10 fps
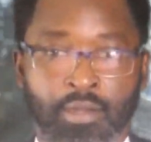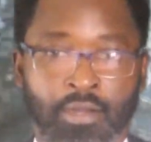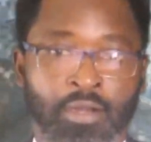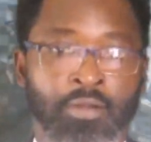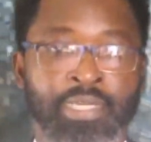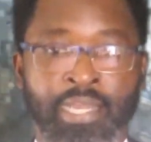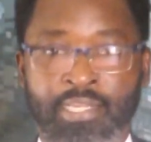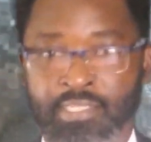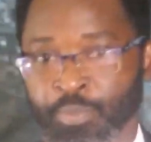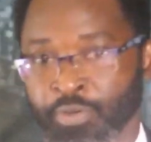our
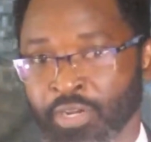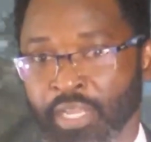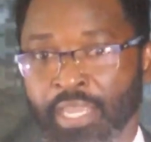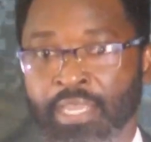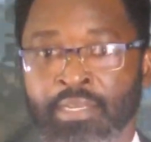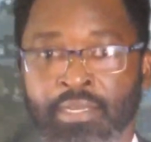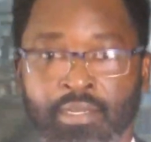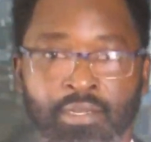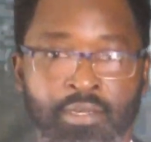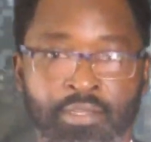diaspora in
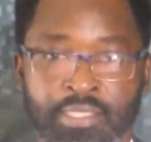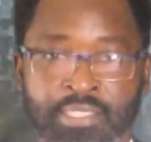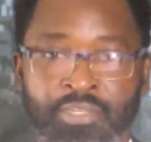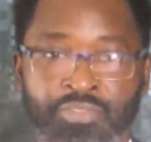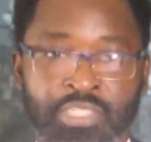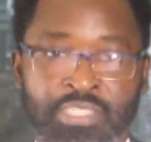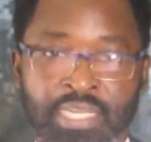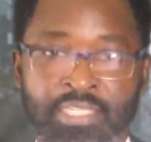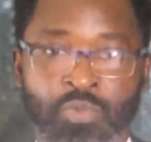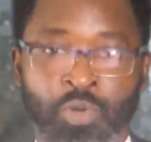these countries
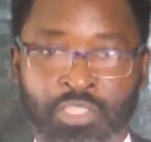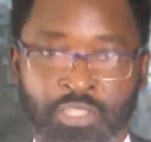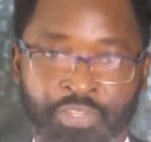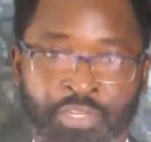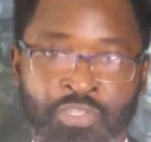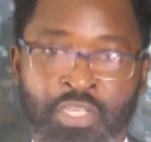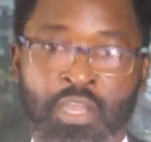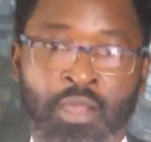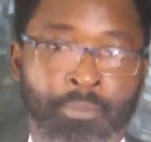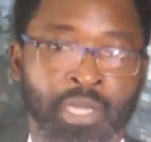tend to watch the videos
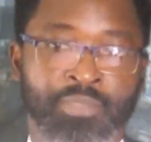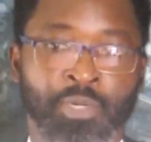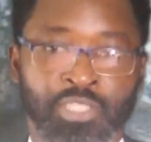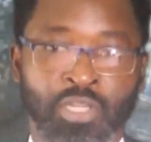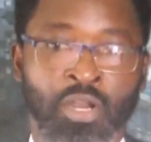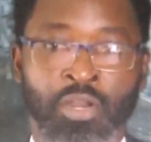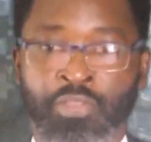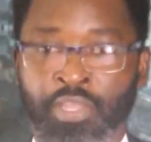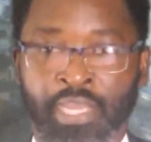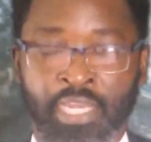much longer
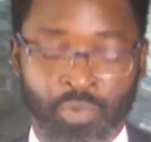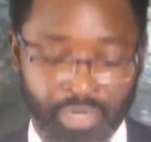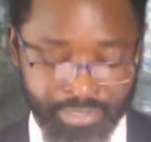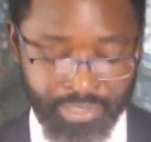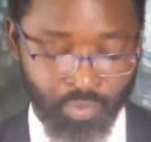than anywhere else in the